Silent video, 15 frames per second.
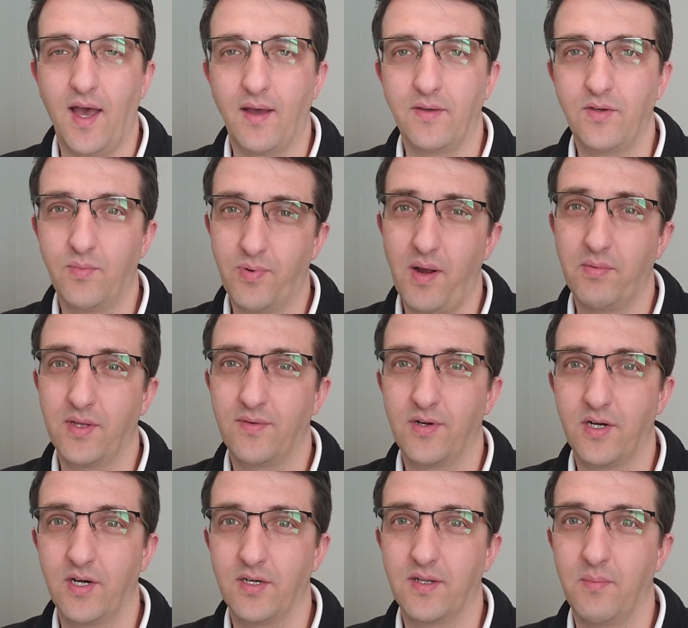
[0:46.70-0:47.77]
You probably have
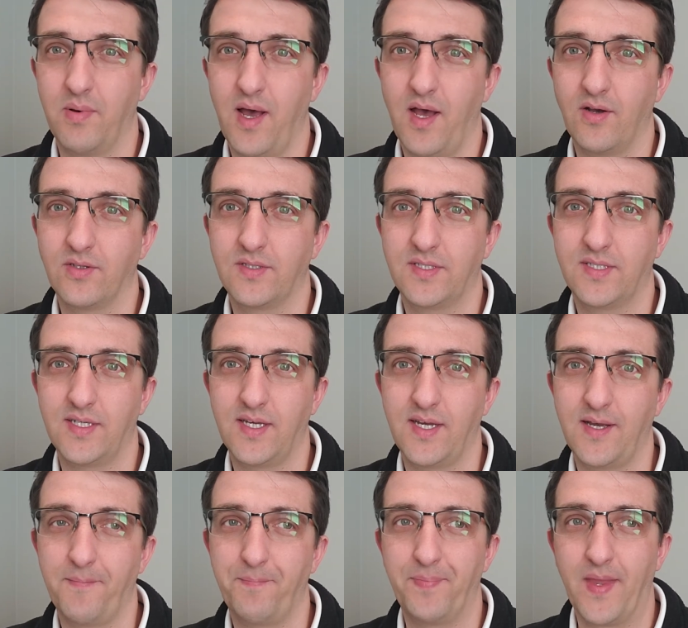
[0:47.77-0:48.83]
heard about
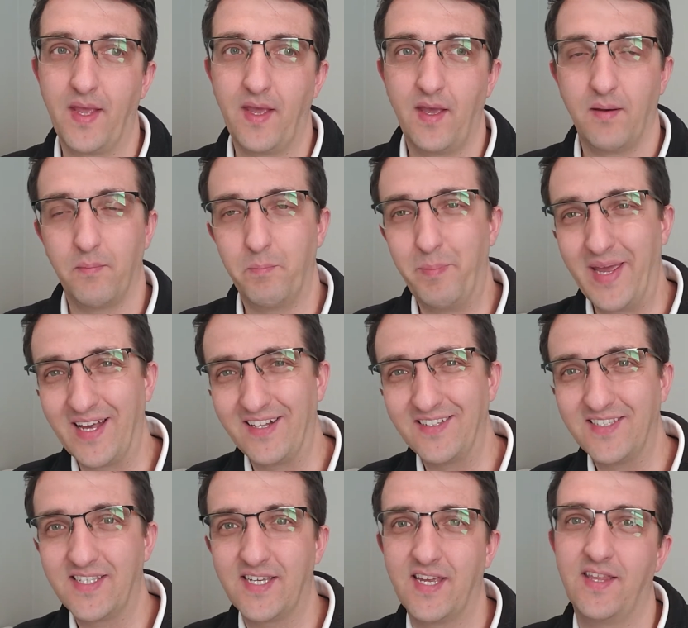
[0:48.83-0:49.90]

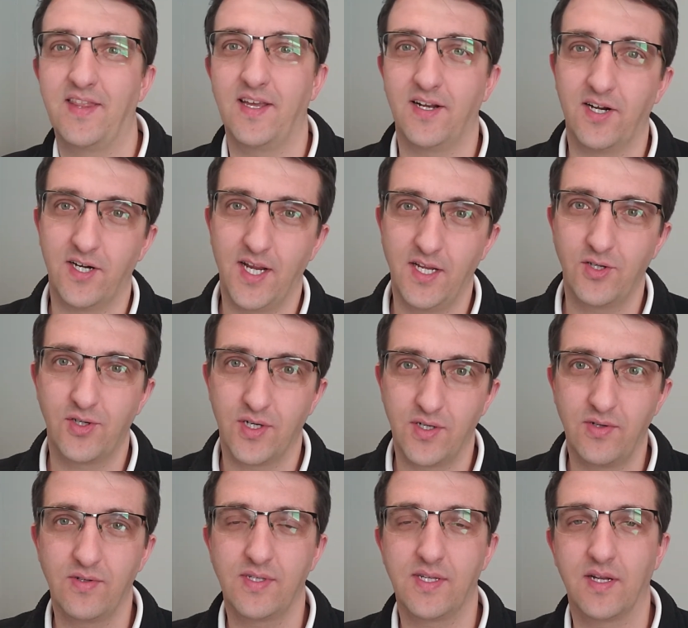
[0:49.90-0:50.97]
bills that are
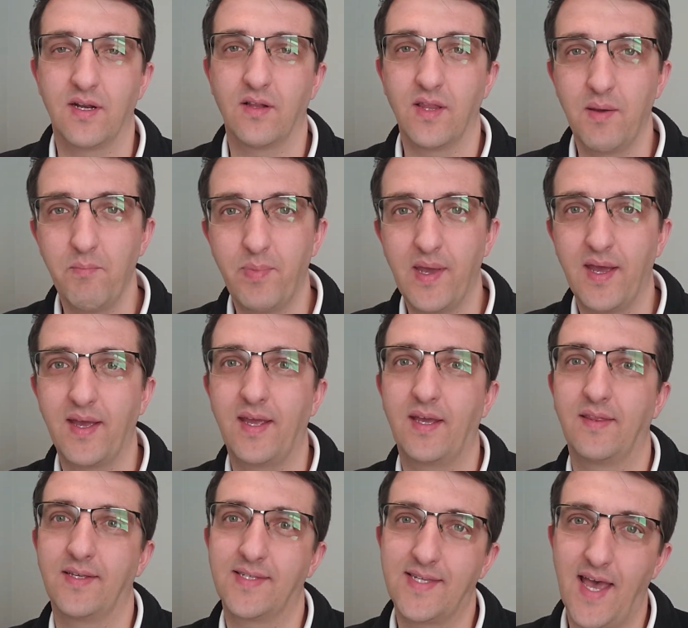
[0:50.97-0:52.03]
introduced in Olympia,
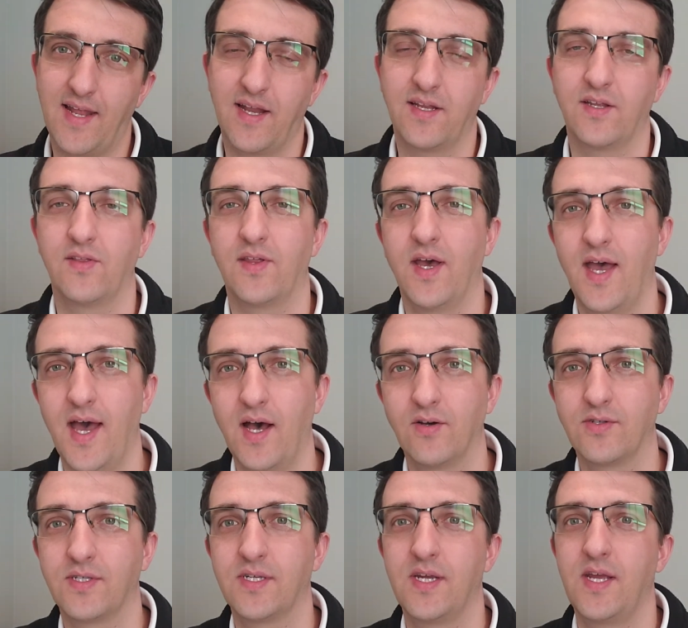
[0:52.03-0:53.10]
in the Senate, in the
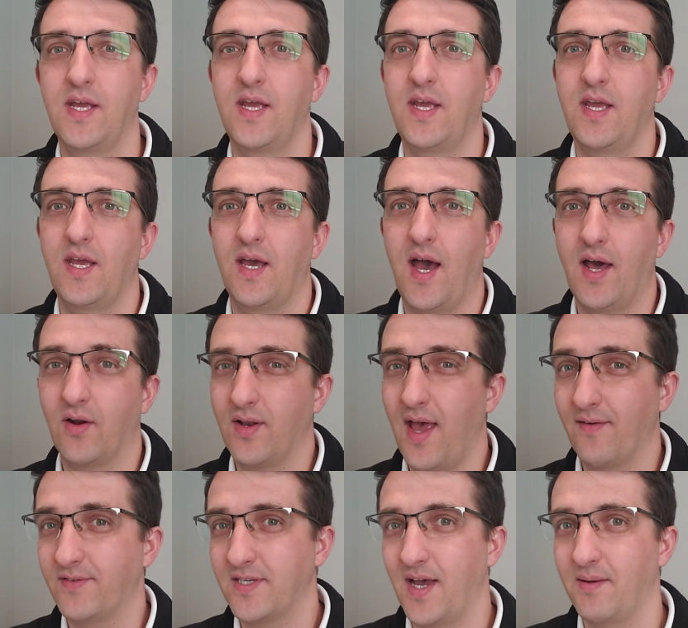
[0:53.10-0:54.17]
House. I don't
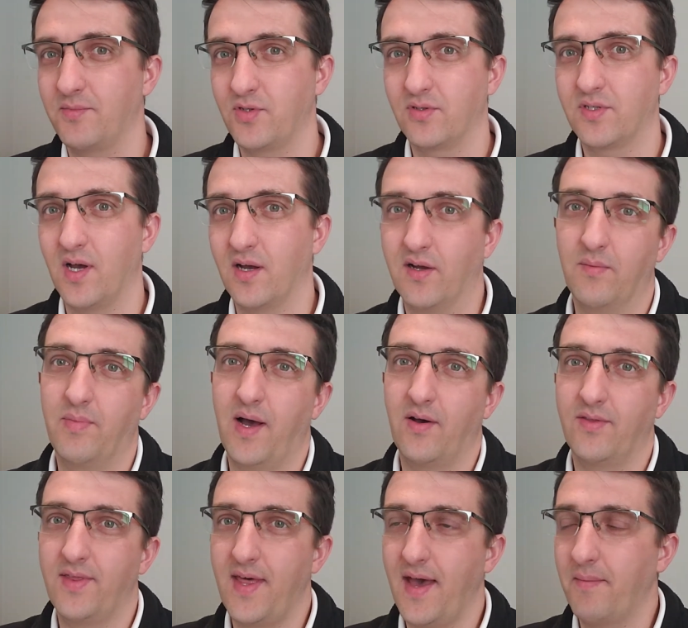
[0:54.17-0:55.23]
have time to talk
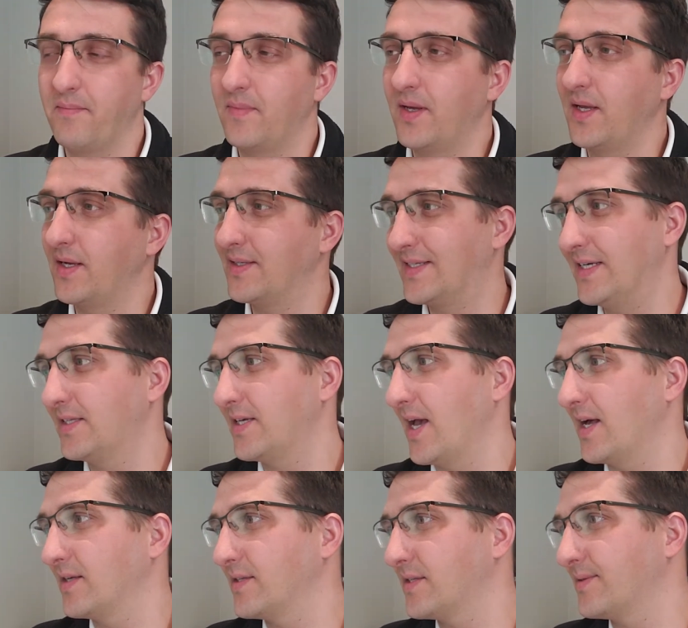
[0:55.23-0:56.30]
about them in
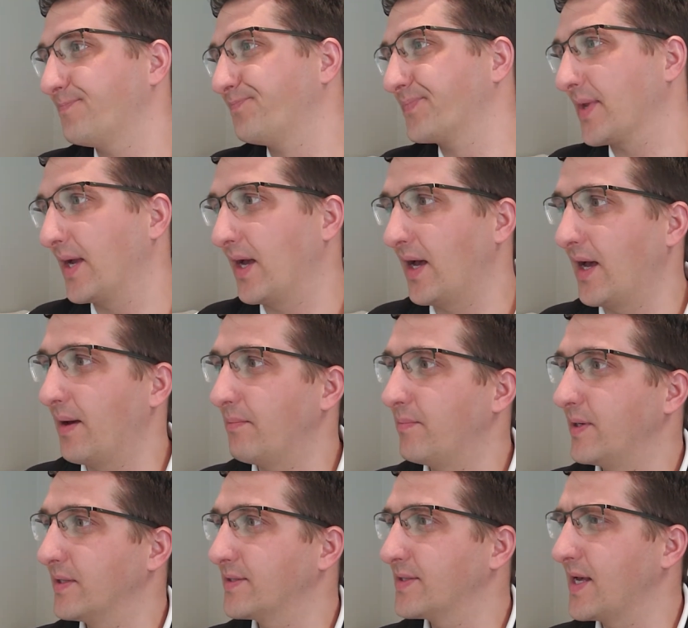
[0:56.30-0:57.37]
details.
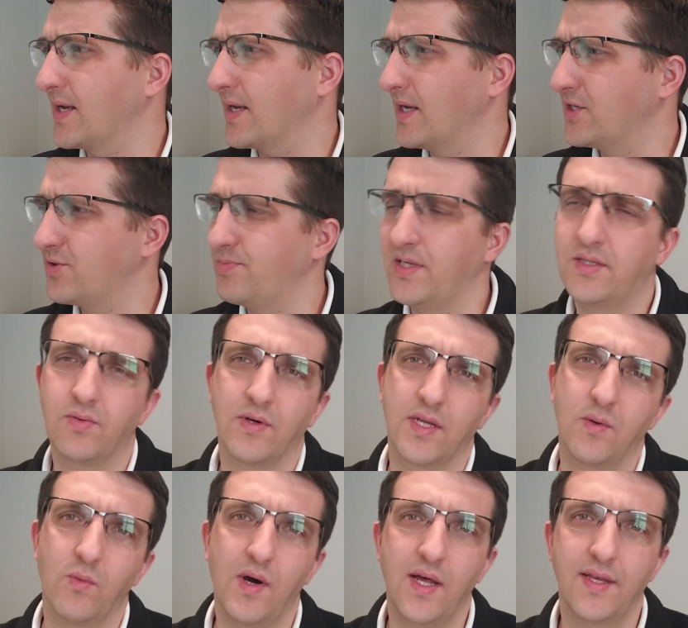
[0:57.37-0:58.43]
Bills like HB
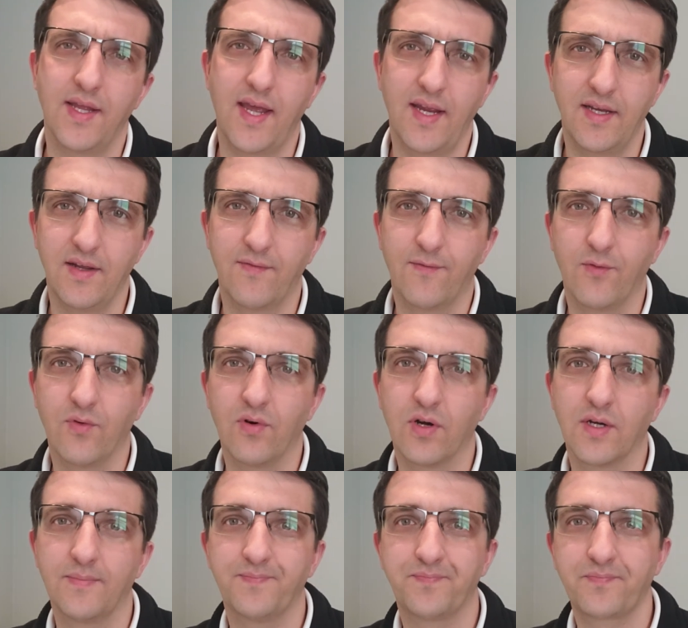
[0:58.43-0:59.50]

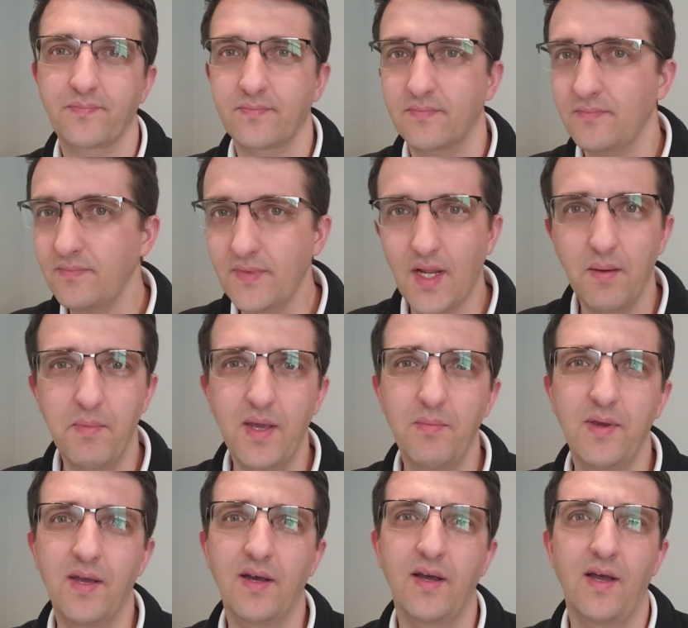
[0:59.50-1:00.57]
2184,
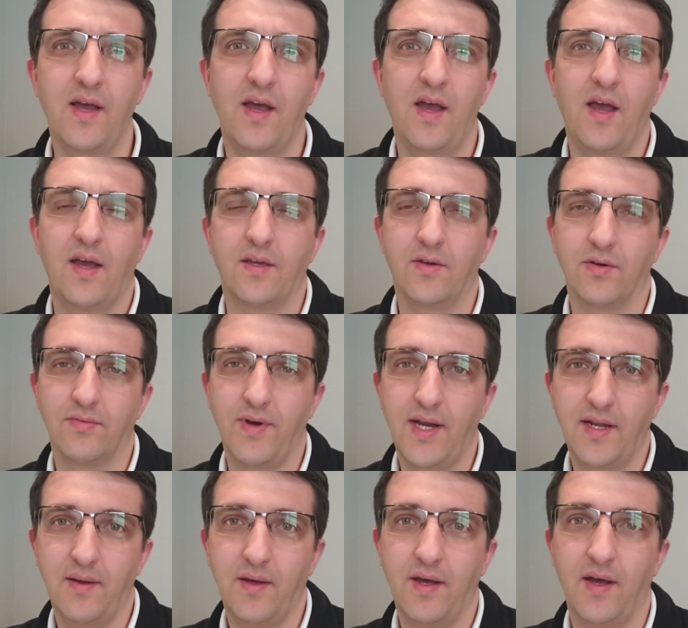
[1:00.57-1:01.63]
maybe you
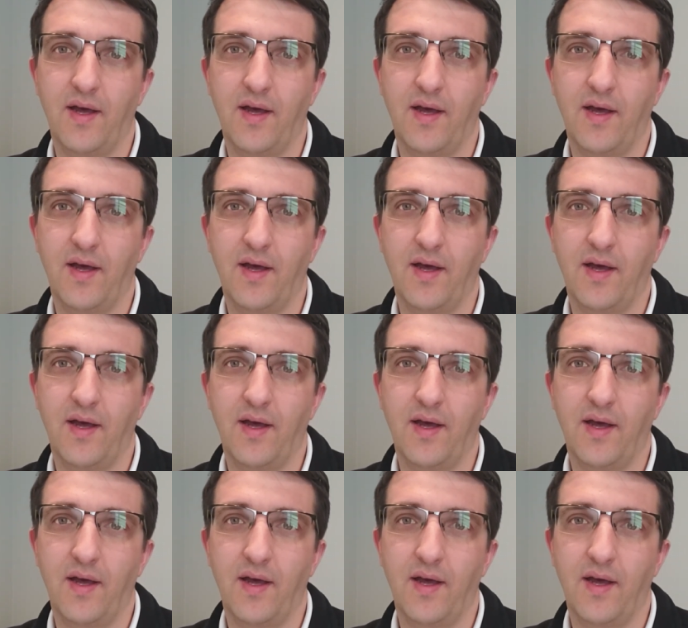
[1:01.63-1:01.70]
already